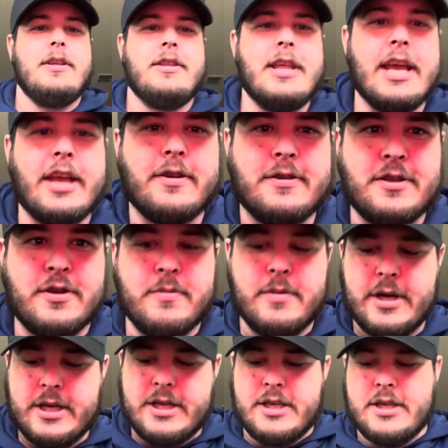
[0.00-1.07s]
Thank you so
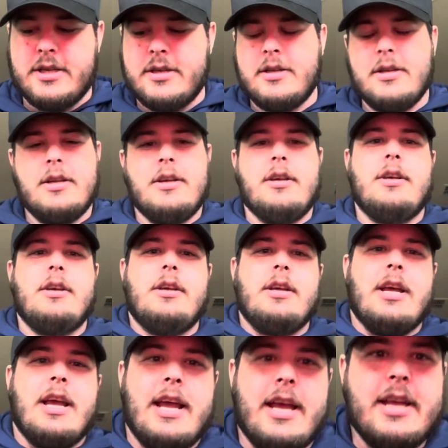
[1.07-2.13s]
much.
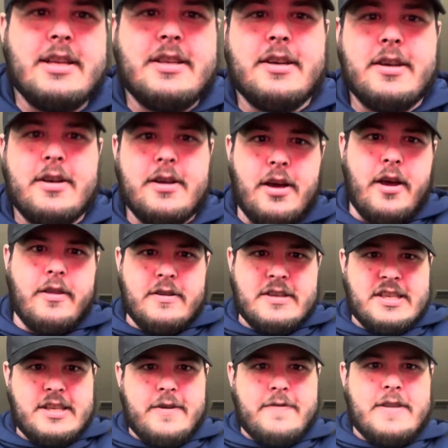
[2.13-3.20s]
And uh, other
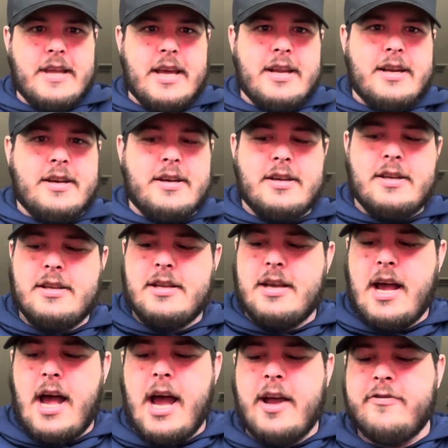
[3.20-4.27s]
stuff that uh,
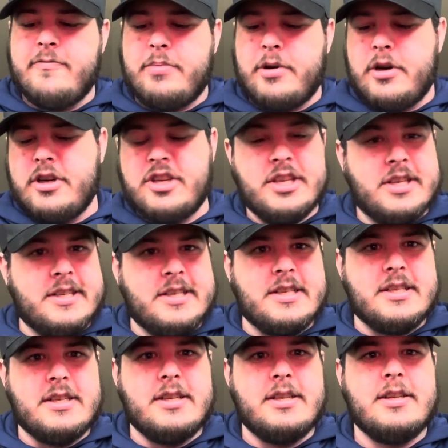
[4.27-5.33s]
I've
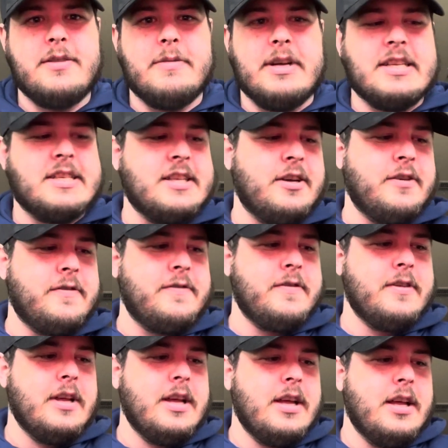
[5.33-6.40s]
purchased myself.
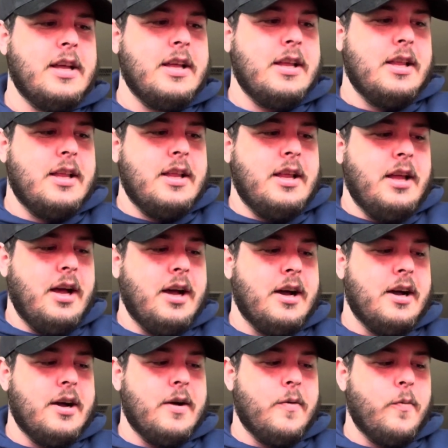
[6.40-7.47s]

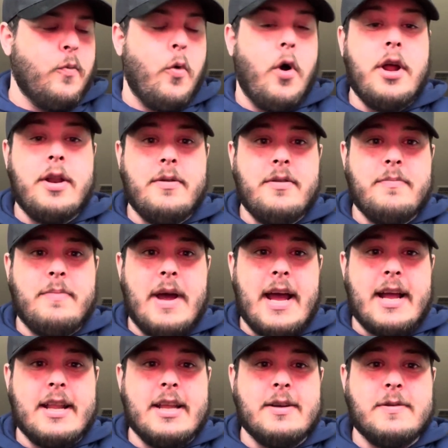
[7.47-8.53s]
Uh, one
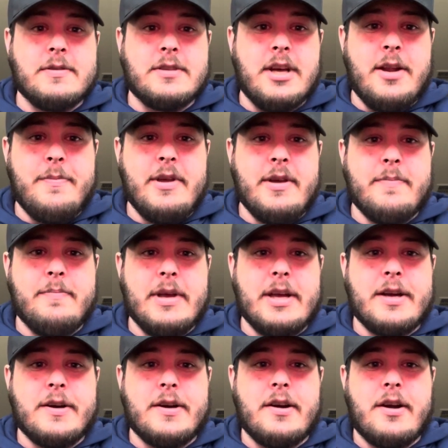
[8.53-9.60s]
pack, it was gonna be a
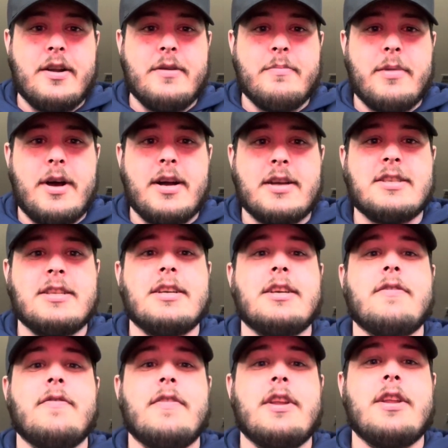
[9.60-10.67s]
bigger
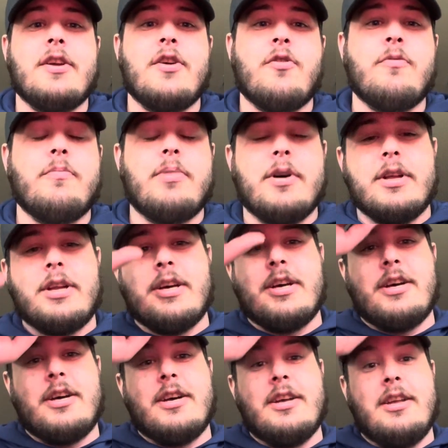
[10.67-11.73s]
unboxing video, but
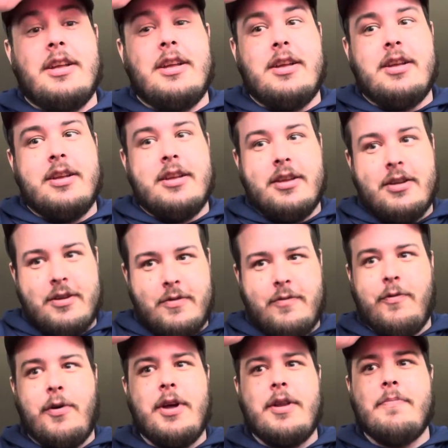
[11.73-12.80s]
uh,
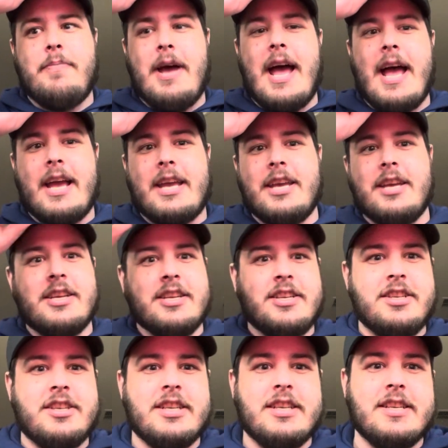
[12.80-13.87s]
one
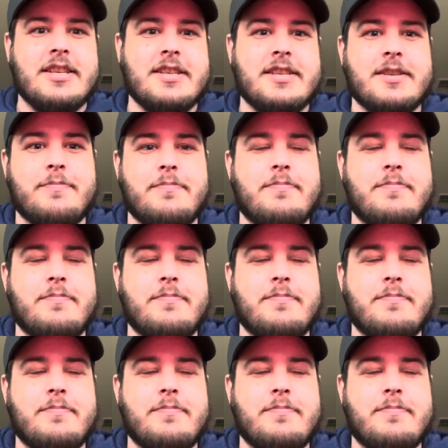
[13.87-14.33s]
package is